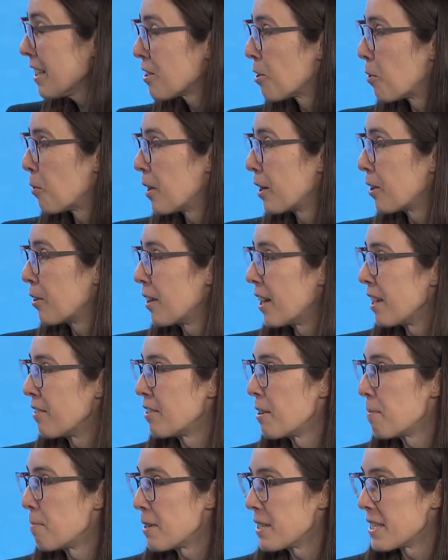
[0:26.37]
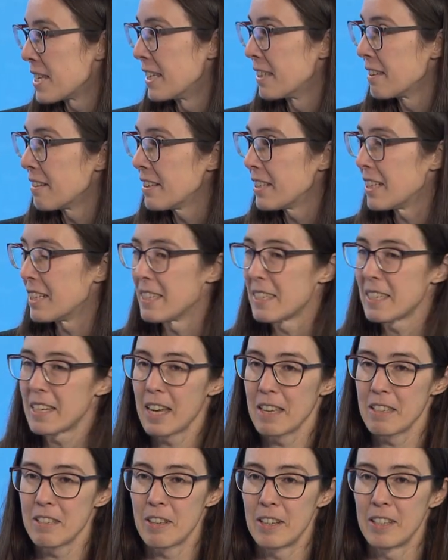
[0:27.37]
So we're going to have the presenter, the
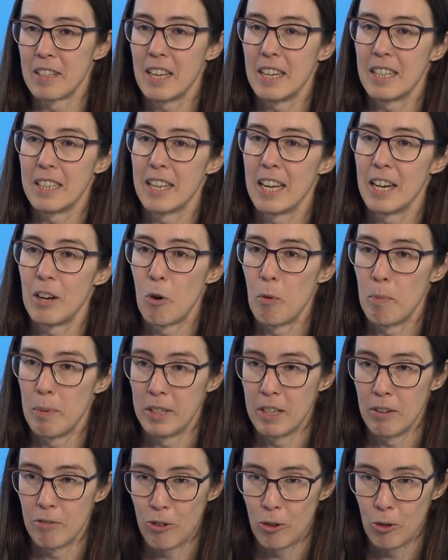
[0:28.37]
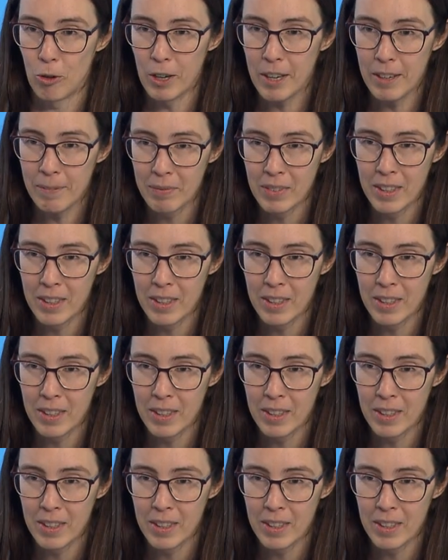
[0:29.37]
discussant, and then open the floor.